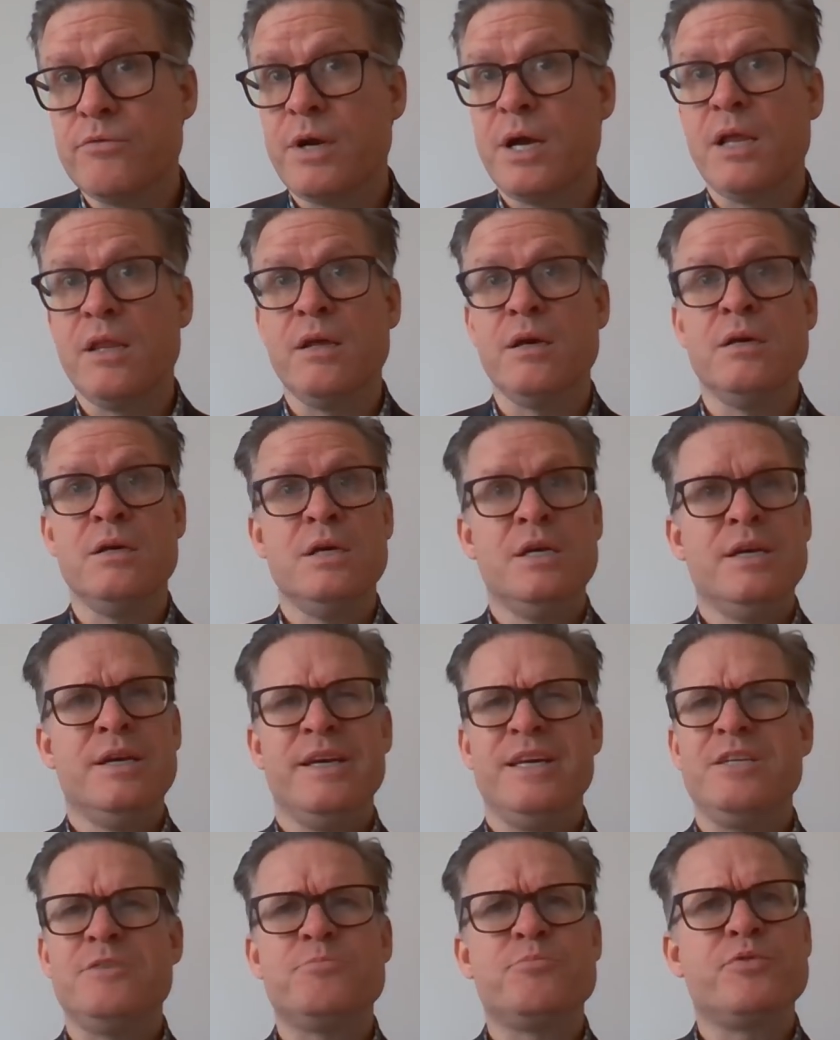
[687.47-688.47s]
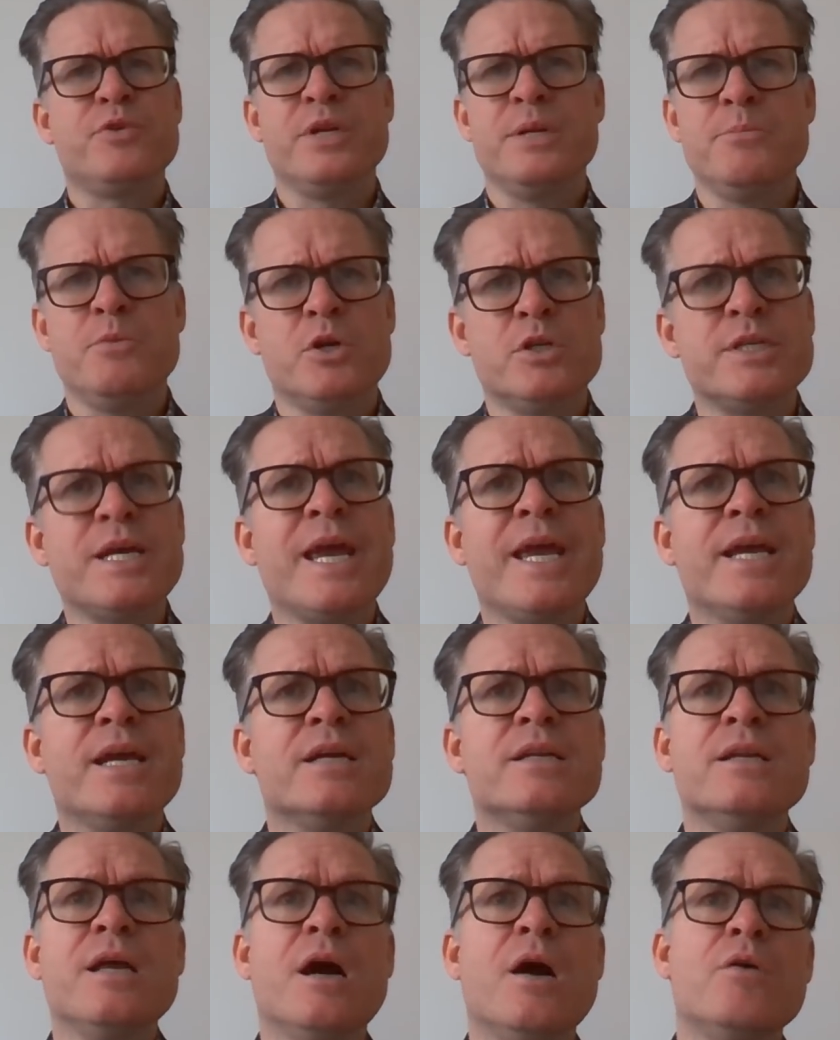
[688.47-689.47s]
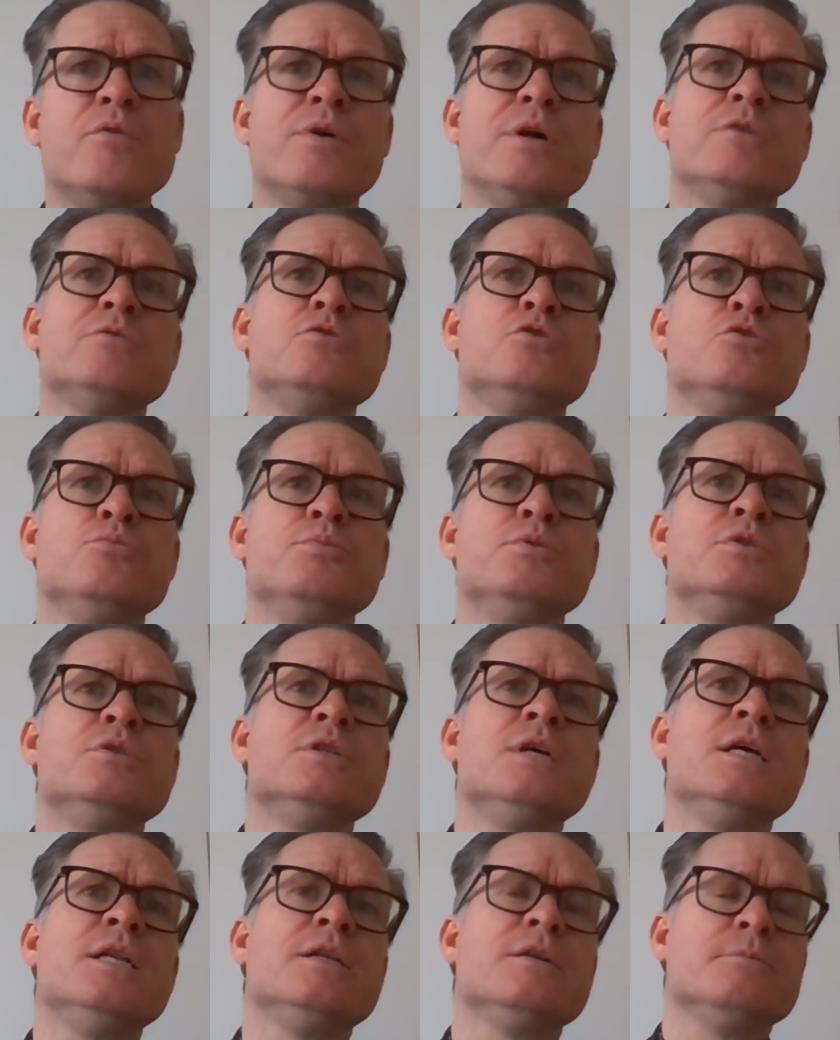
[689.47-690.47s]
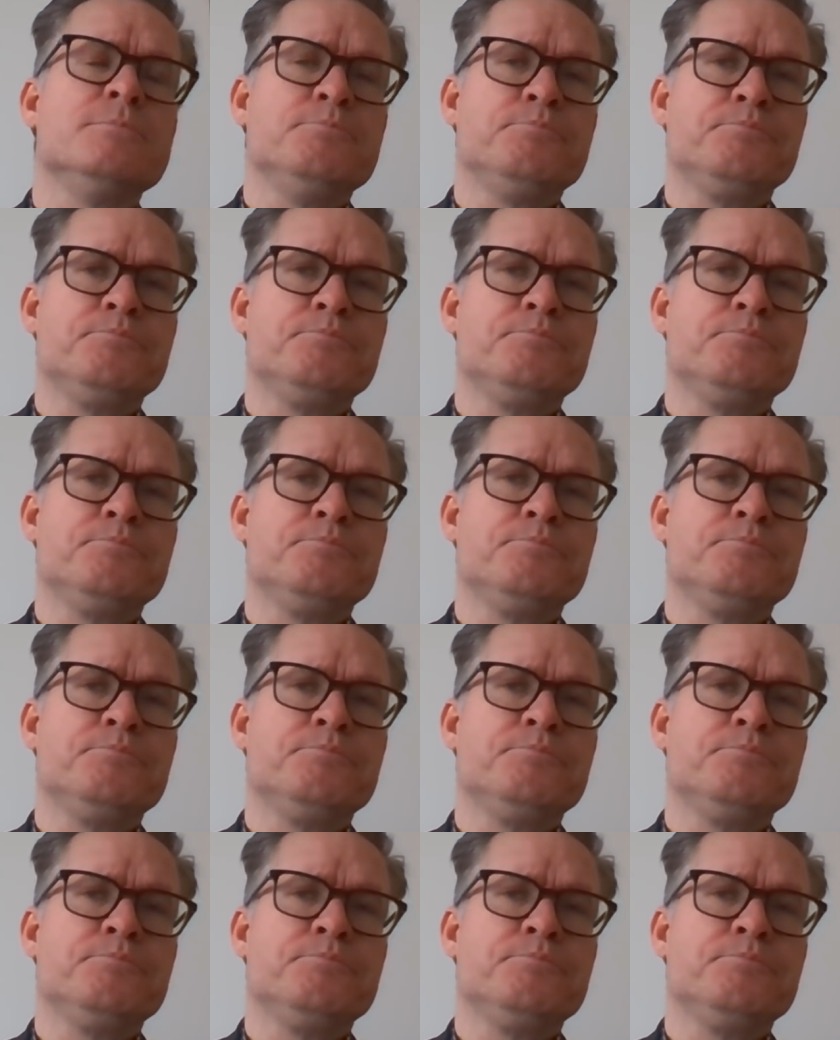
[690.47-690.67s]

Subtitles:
Rather, it's pretty much anchored now around 2%.